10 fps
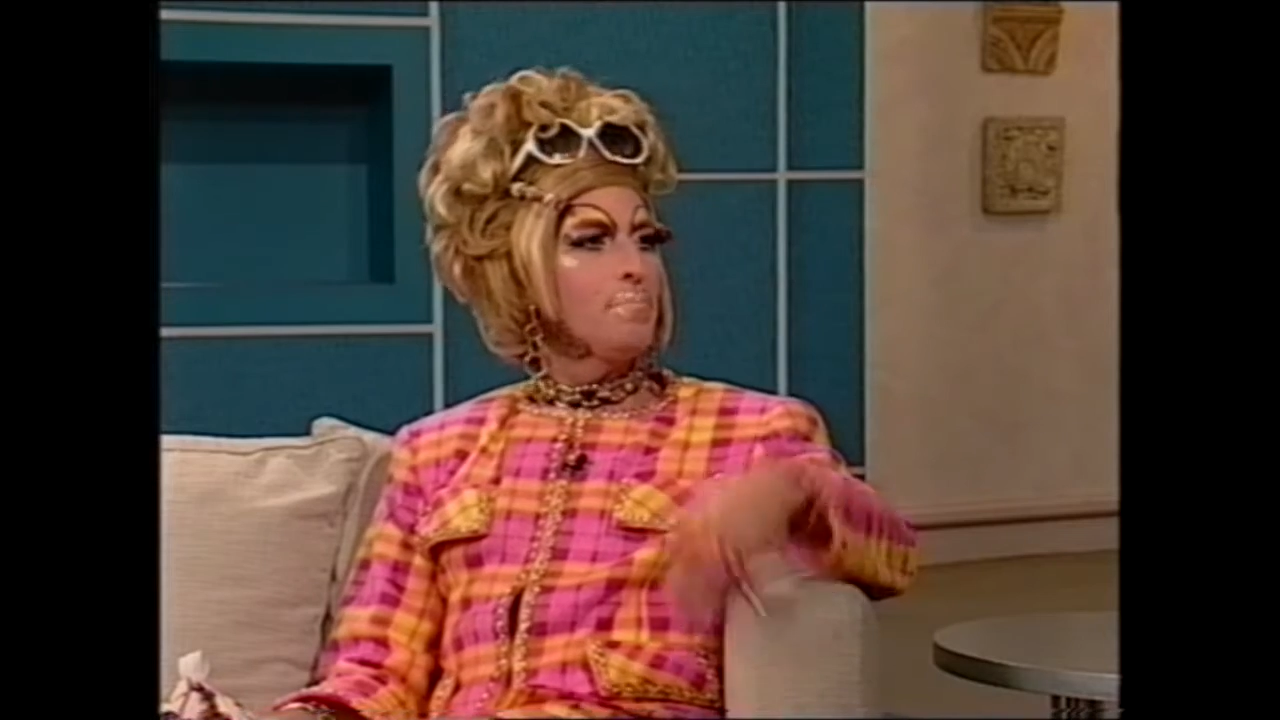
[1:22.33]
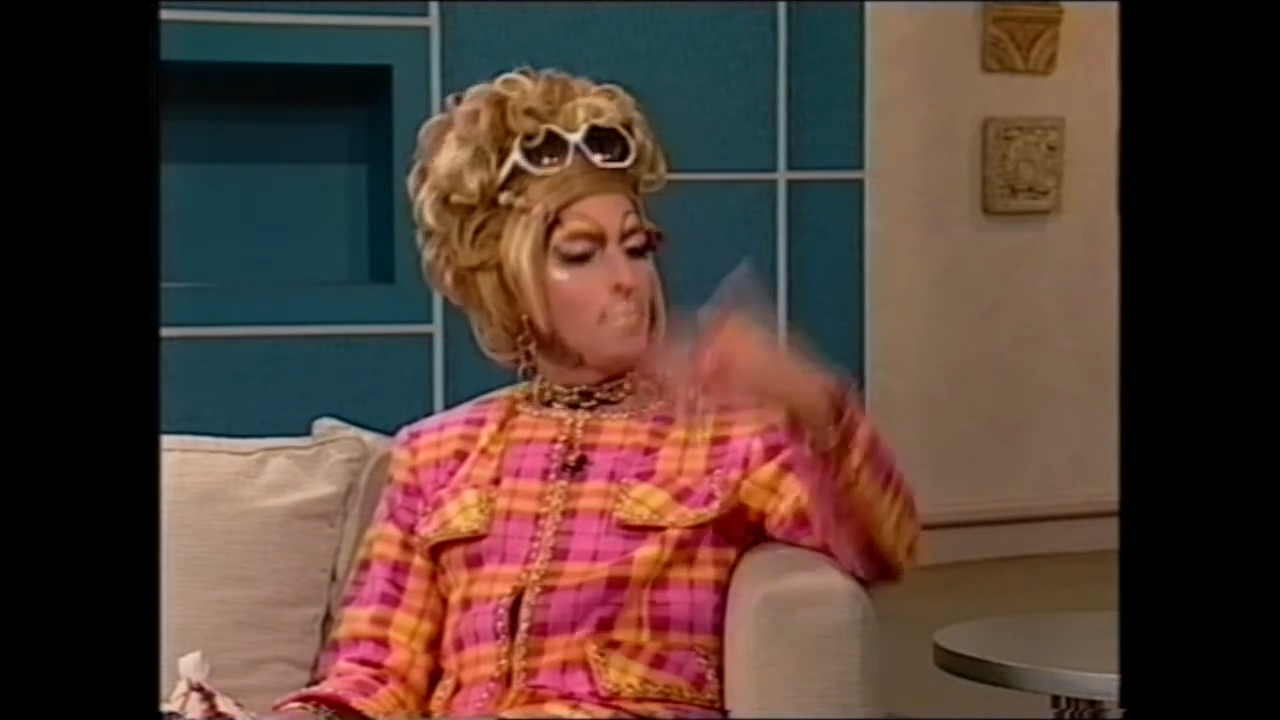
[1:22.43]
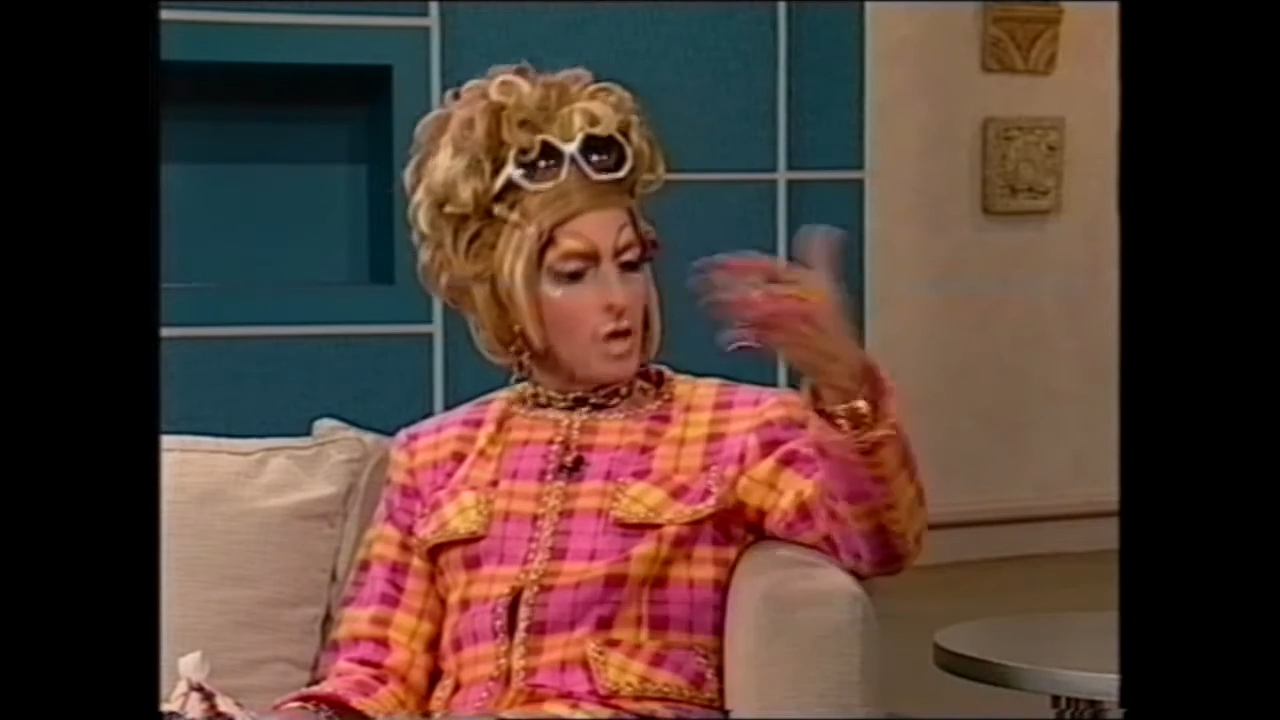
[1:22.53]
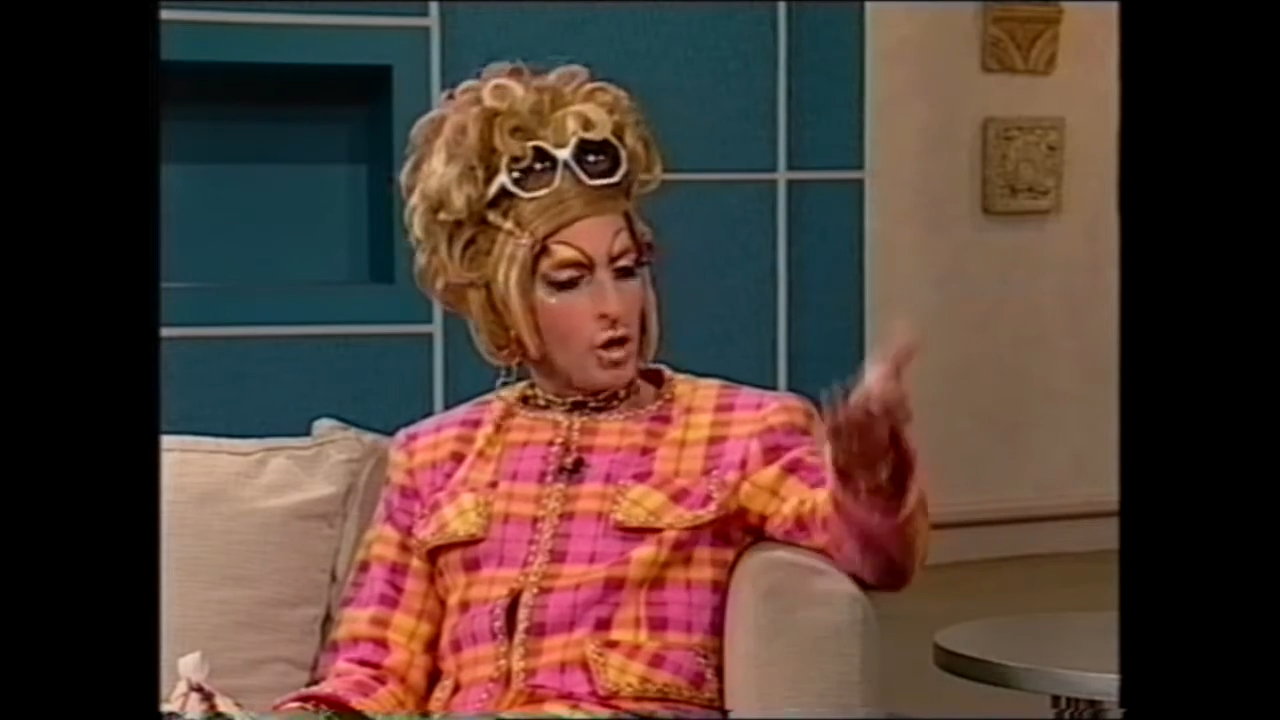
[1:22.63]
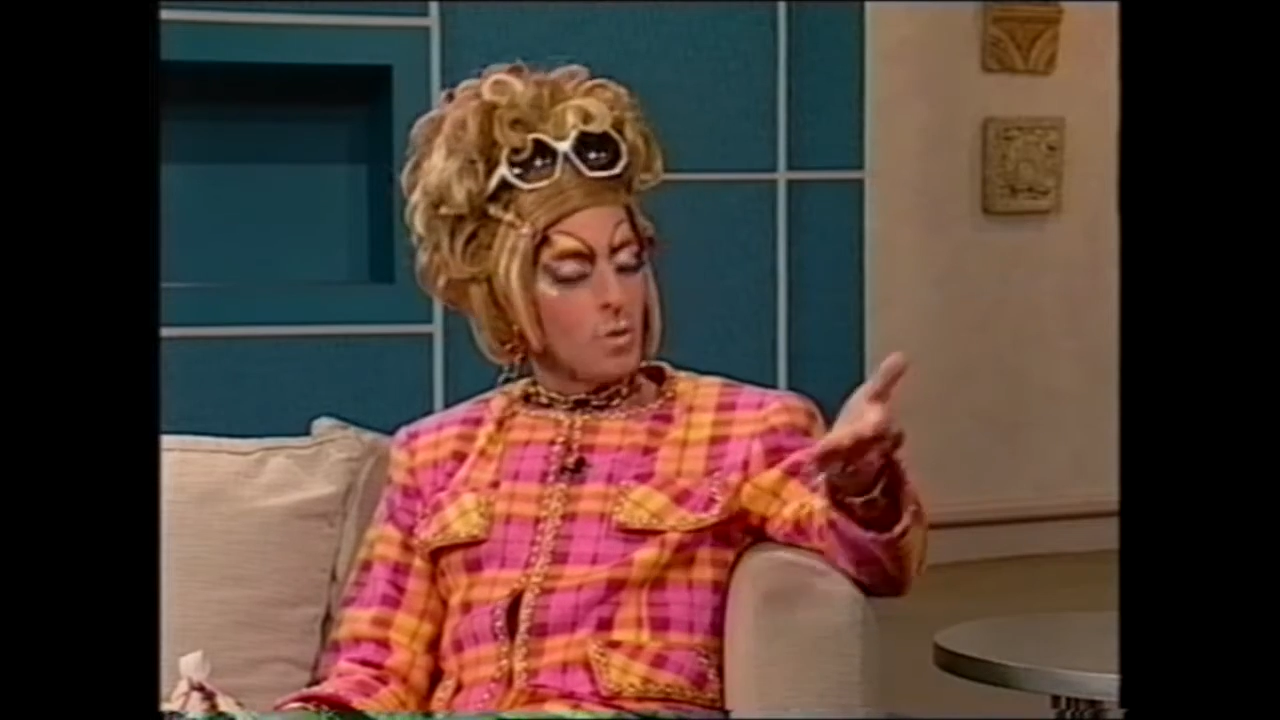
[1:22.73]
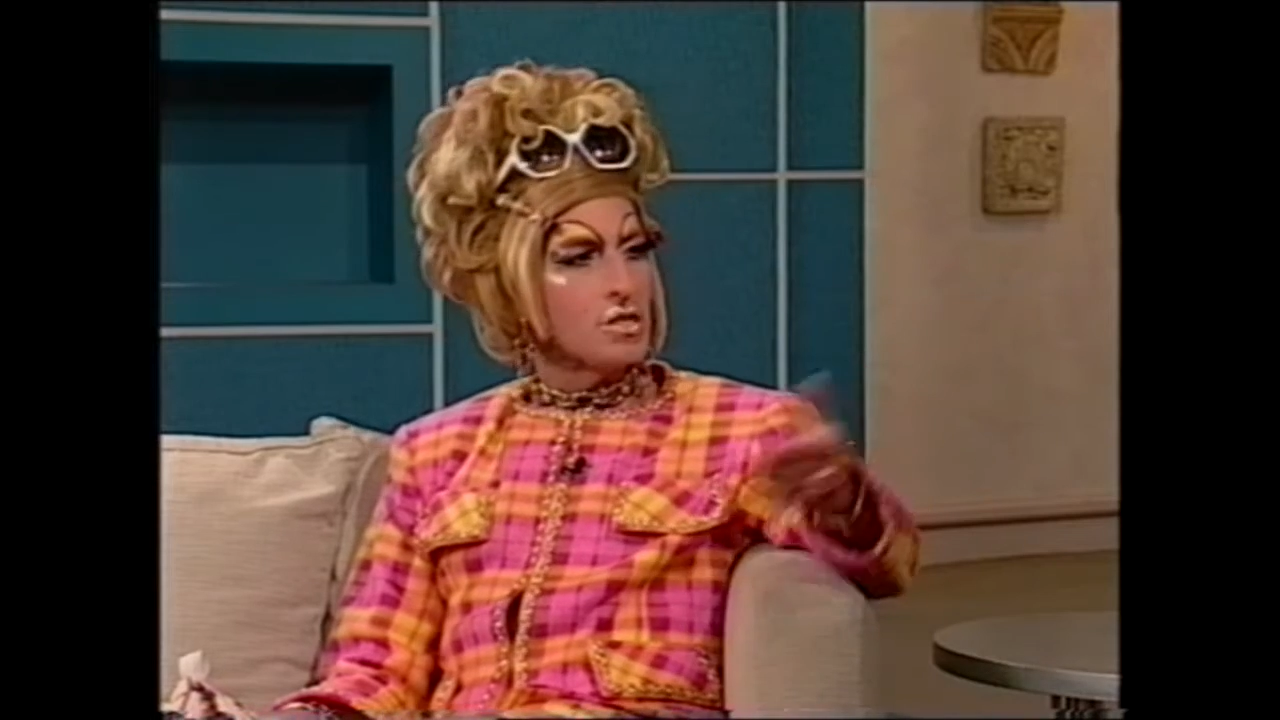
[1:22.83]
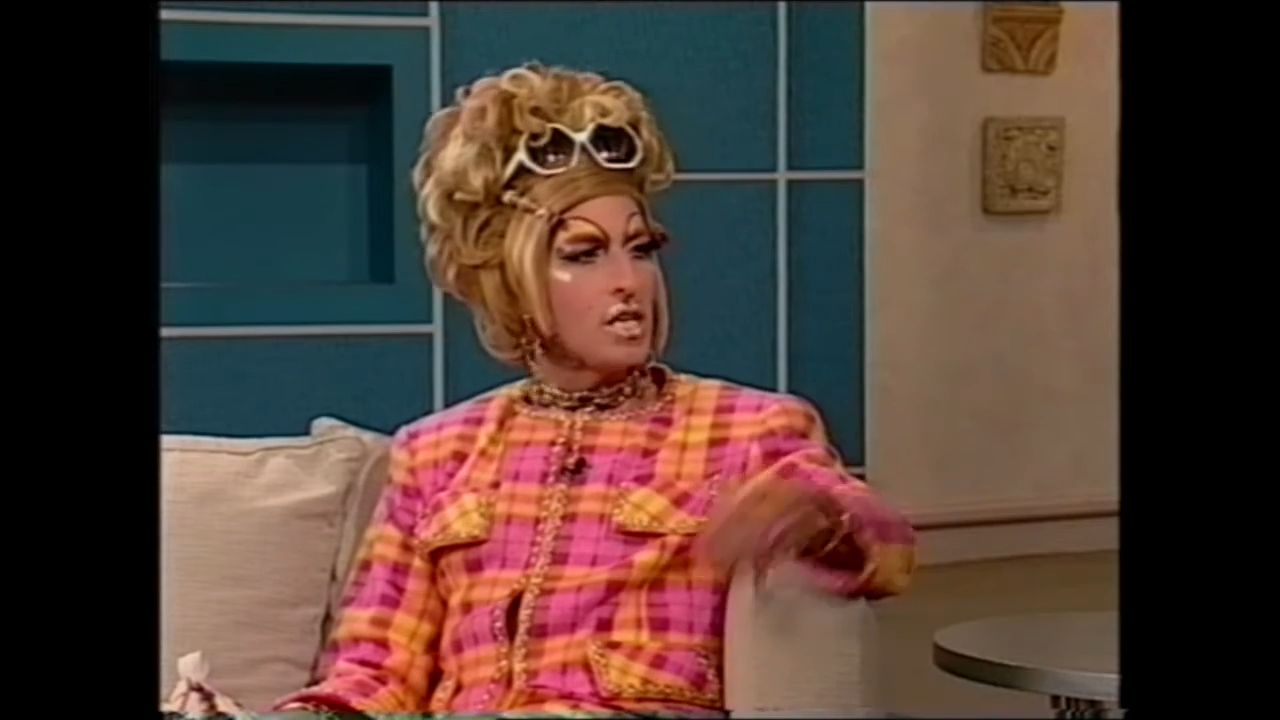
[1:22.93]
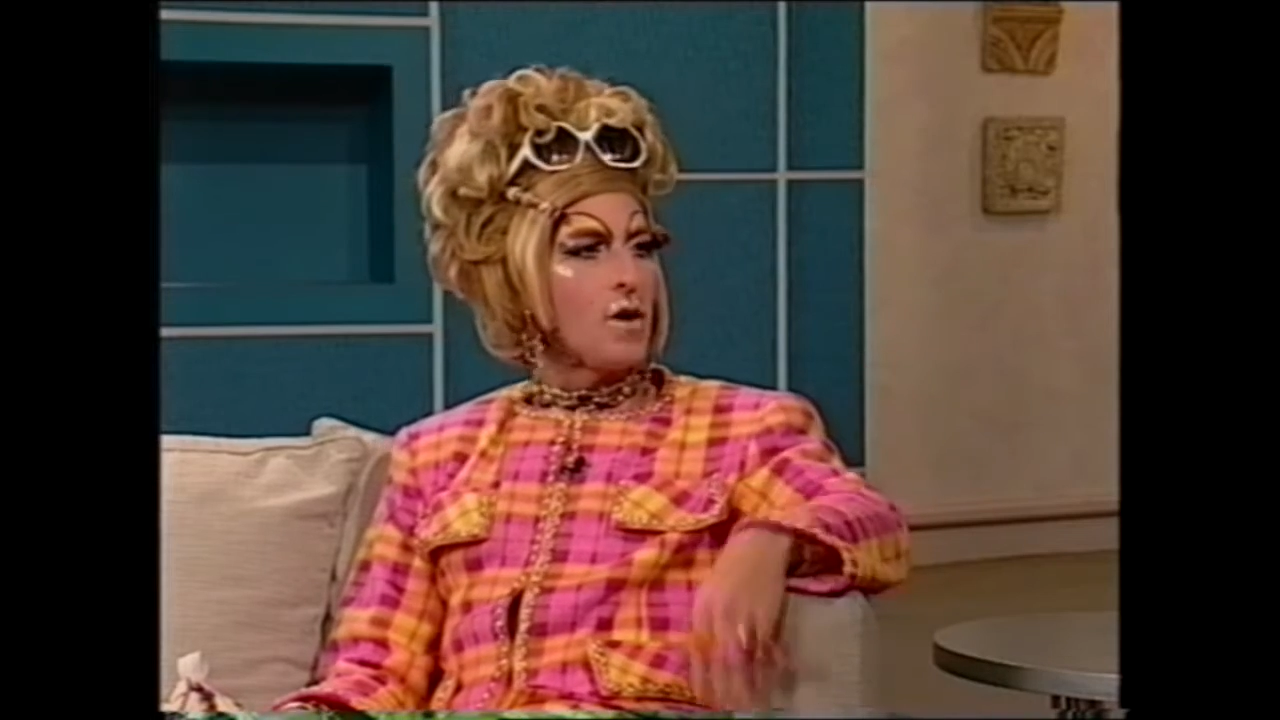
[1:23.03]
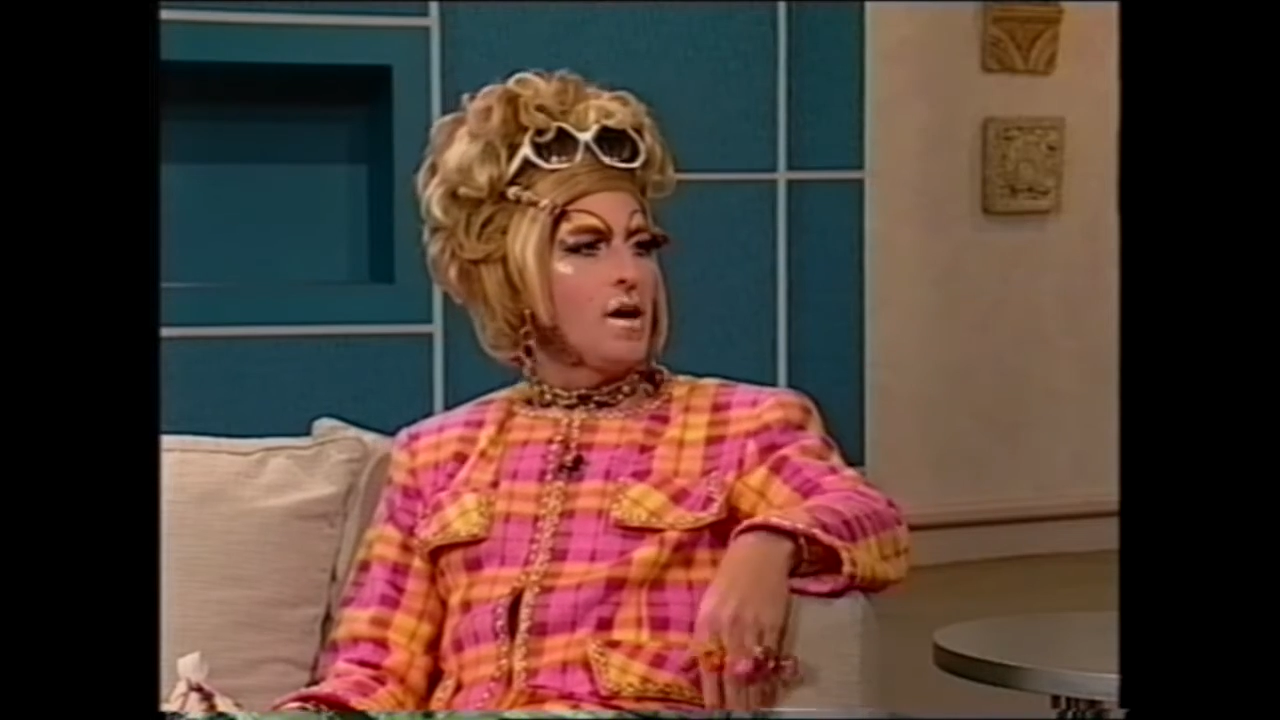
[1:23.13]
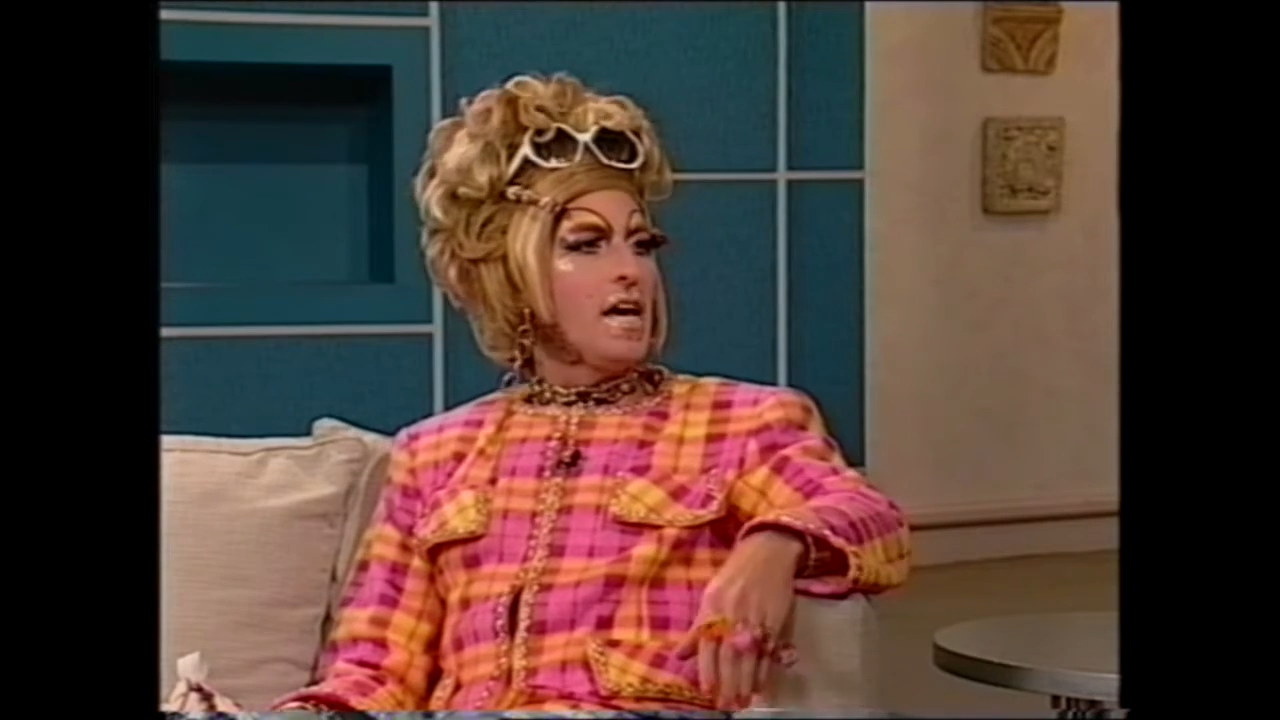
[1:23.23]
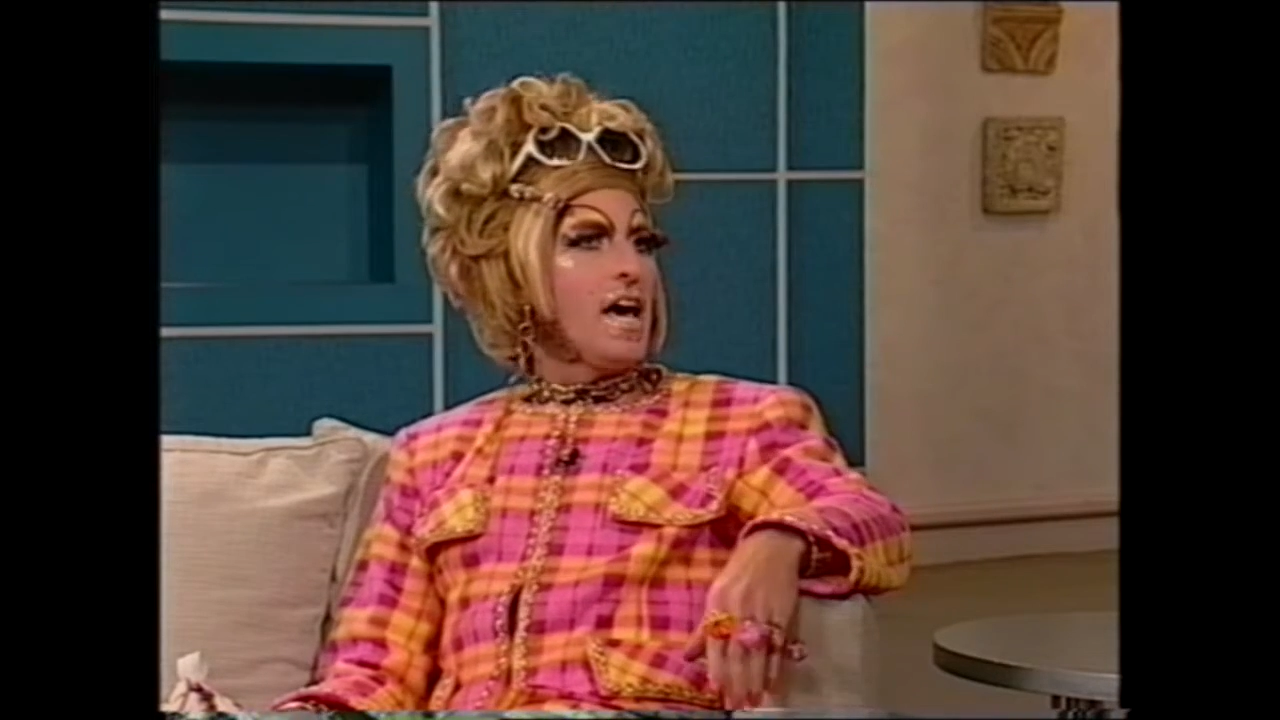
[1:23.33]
but I also